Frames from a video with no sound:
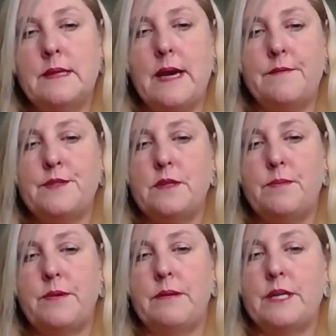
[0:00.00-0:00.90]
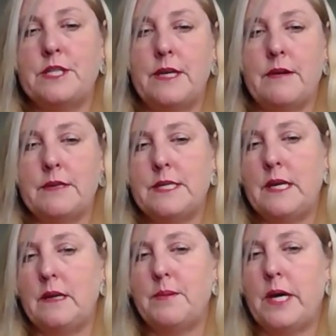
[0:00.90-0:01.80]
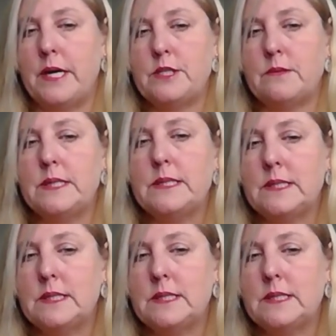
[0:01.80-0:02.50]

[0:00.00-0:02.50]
have superannuation guarantee applied to it.